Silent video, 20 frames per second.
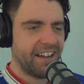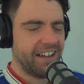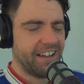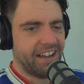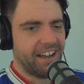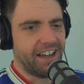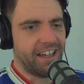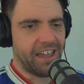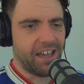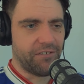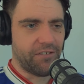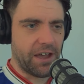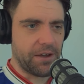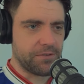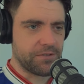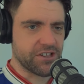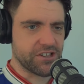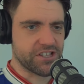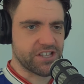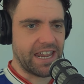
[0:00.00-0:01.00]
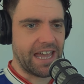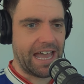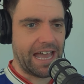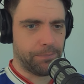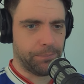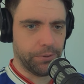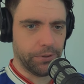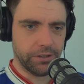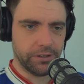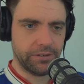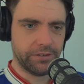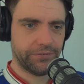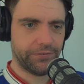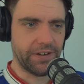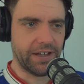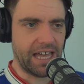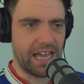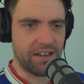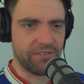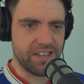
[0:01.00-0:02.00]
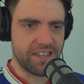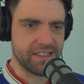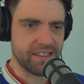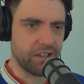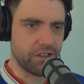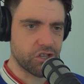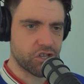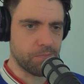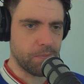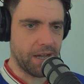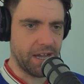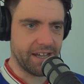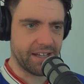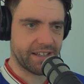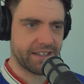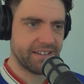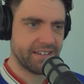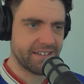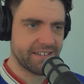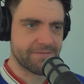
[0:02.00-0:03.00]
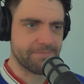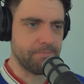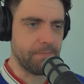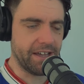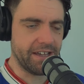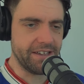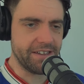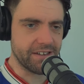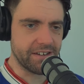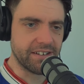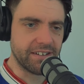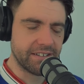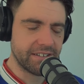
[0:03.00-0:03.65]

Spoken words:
I love how just an apple fell out of his lunch bag. It's amazing.